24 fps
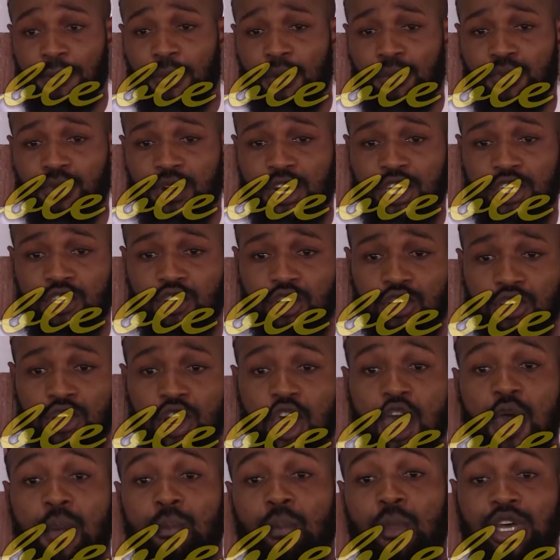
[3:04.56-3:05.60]
population
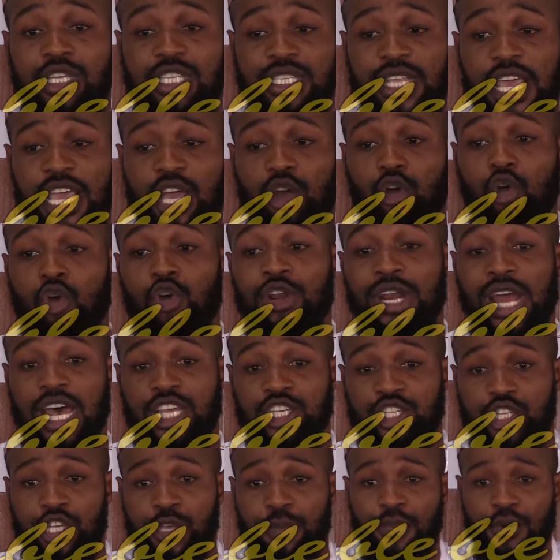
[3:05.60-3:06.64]
must take
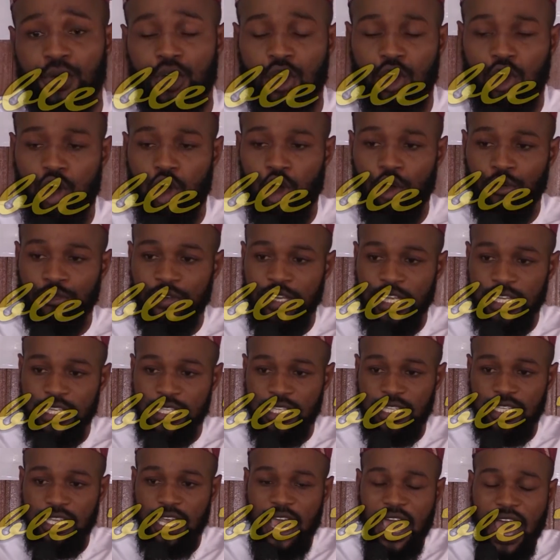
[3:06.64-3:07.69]
ownership of
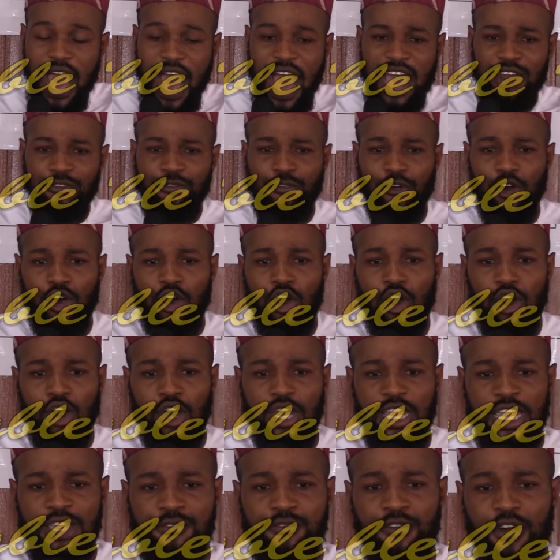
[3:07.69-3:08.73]
this. And for
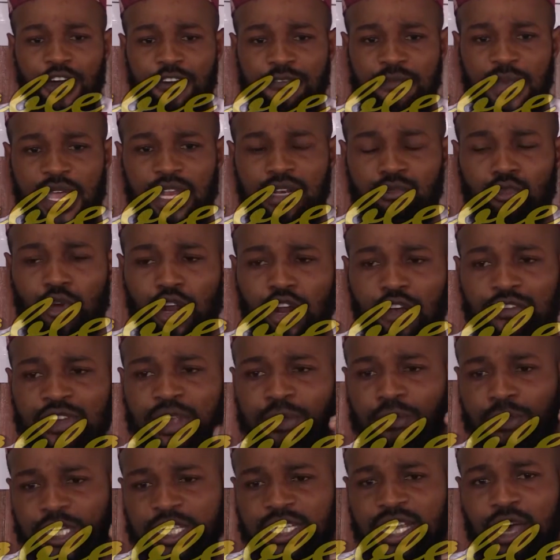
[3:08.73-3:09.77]
involvement, one of the
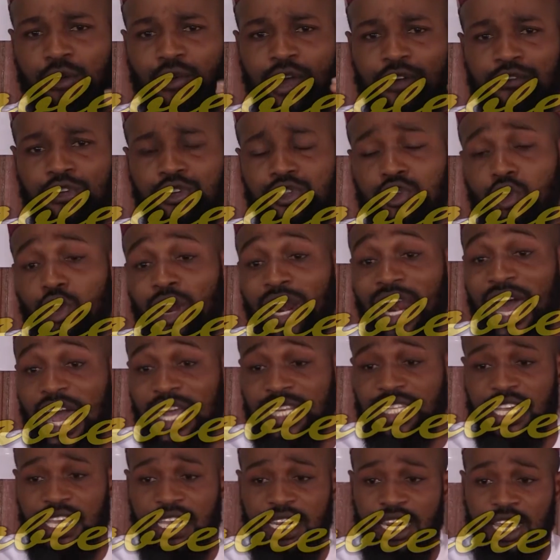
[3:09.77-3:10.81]
things that we have also
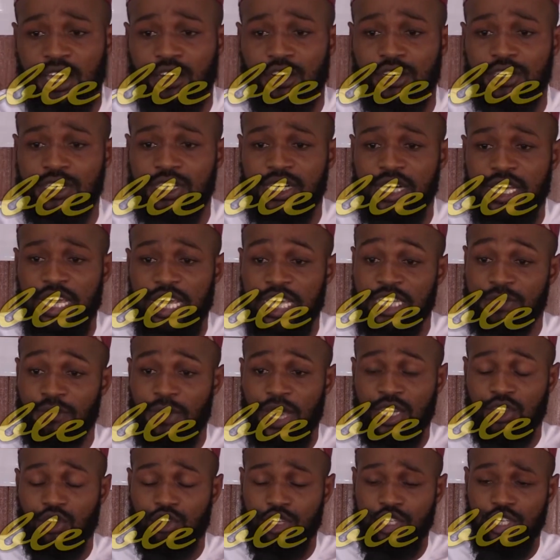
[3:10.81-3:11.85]
lacked in the country is
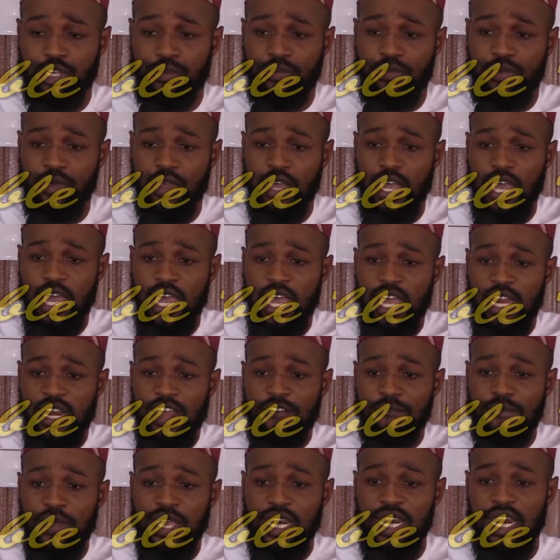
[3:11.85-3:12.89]
mentorship. There
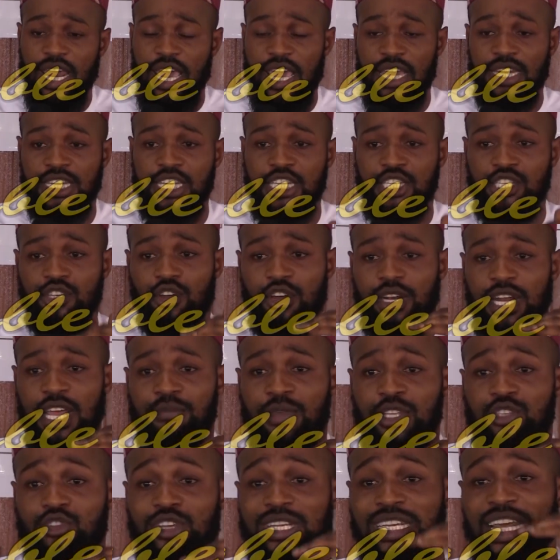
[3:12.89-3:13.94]
have been a disconnect
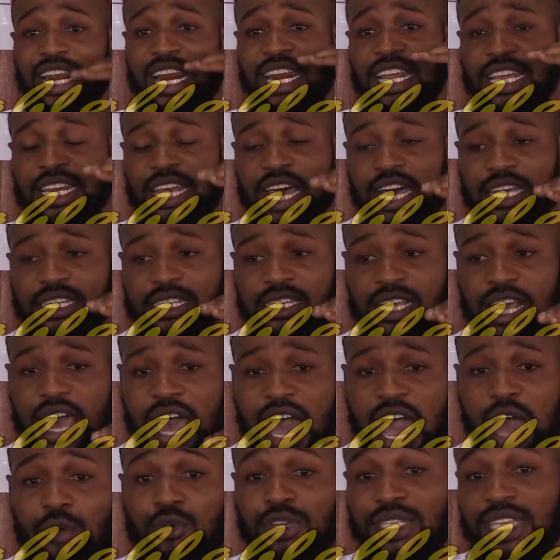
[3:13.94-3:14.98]
between the leaders.
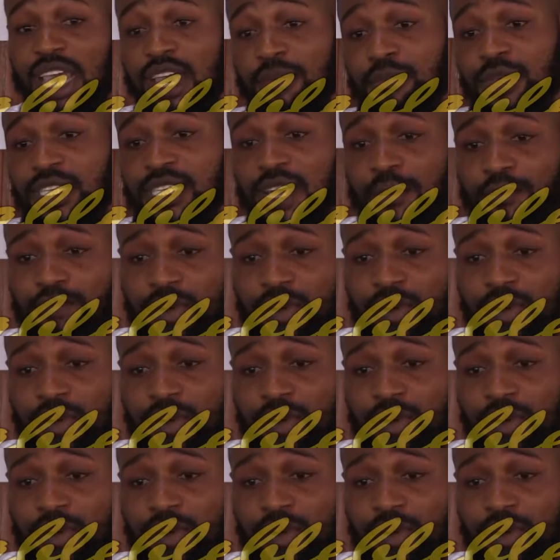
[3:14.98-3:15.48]
And we thank Mr.